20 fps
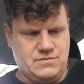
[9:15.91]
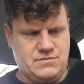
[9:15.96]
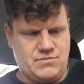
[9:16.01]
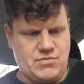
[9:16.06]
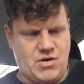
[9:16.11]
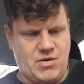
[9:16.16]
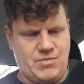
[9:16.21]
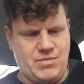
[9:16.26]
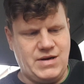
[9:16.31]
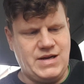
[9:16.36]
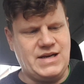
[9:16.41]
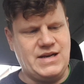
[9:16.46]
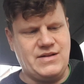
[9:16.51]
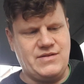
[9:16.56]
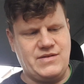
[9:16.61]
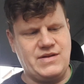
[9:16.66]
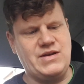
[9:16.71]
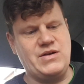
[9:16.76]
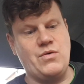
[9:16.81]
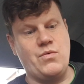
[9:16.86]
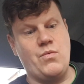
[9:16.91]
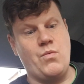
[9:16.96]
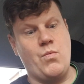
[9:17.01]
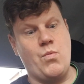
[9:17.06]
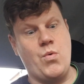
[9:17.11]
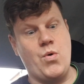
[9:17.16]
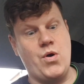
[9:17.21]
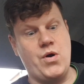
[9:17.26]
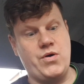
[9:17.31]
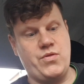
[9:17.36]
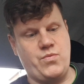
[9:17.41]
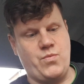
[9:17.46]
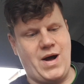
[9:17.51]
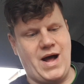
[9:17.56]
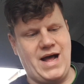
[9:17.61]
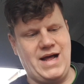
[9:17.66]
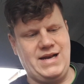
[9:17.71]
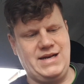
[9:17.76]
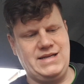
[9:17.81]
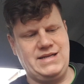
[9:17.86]
Probably nothing
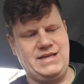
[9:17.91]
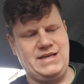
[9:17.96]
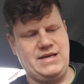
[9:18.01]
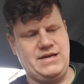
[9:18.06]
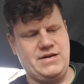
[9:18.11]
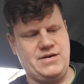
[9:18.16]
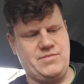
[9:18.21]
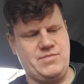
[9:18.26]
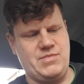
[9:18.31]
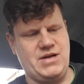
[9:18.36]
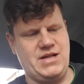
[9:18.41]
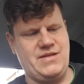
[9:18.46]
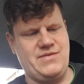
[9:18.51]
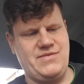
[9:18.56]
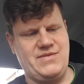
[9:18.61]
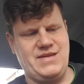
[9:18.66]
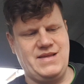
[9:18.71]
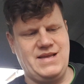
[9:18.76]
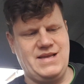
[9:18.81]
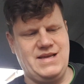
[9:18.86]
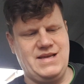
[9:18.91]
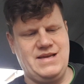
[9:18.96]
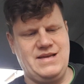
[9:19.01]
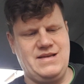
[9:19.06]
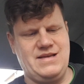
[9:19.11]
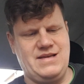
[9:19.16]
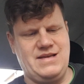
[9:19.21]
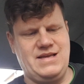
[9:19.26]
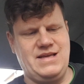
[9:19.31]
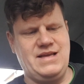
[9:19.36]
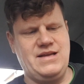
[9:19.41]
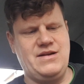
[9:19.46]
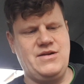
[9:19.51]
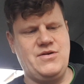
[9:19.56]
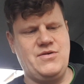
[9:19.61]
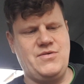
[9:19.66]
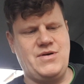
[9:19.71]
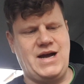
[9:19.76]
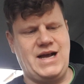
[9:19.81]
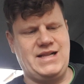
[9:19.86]
worthwhile in here, but you
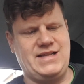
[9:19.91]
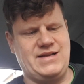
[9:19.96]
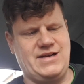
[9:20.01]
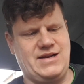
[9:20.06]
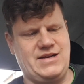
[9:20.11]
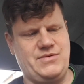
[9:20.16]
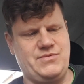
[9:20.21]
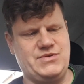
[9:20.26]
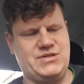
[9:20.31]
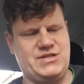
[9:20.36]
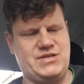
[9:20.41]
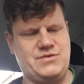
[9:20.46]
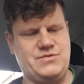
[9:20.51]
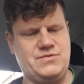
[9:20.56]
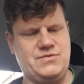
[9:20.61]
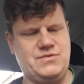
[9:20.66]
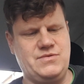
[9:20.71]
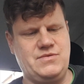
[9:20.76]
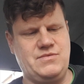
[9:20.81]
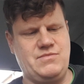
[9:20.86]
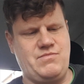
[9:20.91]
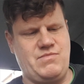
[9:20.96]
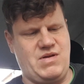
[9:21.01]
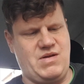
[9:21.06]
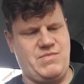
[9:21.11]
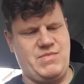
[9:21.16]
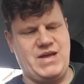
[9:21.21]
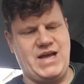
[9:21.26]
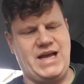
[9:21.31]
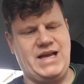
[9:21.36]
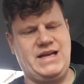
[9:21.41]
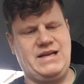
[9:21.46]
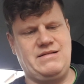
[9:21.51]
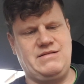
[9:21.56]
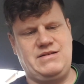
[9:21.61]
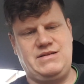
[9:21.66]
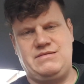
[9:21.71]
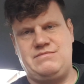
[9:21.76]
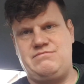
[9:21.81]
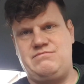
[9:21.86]
know, I thought it was cool. Maybe I
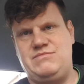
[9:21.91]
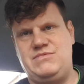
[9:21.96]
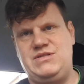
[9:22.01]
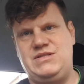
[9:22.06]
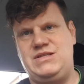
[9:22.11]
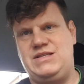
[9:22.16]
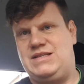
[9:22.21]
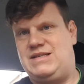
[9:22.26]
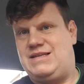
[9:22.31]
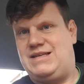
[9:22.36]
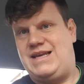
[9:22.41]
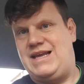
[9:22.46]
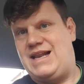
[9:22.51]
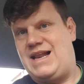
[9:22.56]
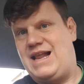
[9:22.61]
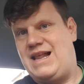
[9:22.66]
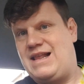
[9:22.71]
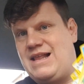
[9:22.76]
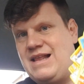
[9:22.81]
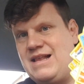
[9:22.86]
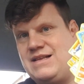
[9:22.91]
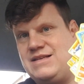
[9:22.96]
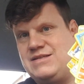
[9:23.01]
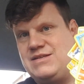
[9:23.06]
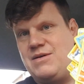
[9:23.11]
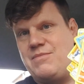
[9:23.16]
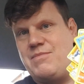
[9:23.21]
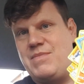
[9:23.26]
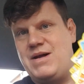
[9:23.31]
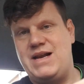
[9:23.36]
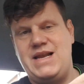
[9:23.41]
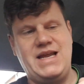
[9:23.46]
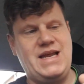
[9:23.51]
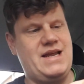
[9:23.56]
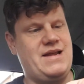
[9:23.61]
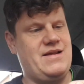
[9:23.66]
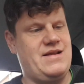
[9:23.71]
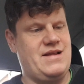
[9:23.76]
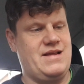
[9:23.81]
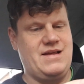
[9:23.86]
can
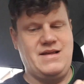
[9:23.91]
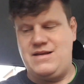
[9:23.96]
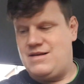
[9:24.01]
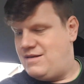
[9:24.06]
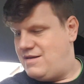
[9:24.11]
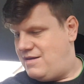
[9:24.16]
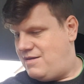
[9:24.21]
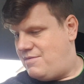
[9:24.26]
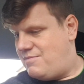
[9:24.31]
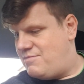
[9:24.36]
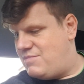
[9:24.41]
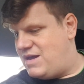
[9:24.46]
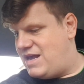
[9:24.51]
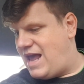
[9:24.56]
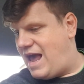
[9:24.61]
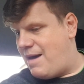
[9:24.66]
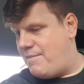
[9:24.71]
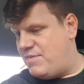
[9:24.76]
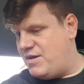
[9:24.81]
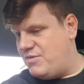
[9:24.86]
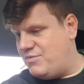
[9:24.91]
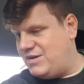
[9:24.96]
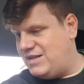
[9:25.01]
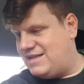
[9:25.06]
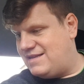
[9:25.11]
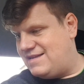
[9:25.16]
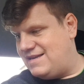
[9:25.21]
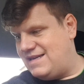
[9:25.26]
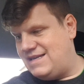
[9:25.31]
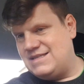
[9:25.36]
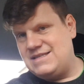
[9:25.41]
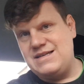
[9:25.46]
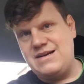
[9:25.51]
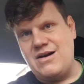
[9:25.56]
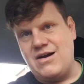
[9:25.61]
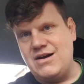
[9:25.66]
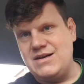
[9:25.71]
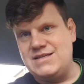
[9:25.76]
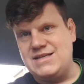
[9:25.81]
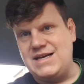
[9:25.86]
somebody be happy with these
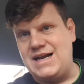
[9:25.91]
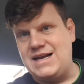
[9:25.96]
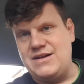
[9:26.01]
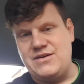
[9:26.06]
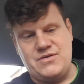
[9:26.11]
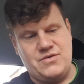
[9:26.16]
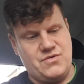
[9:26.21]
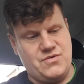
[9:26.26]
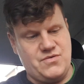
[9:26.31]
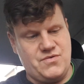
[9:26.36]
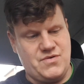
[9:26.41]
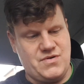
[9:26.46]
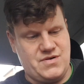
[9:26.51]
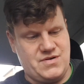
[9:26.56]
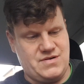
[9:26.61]
cards. I don't know.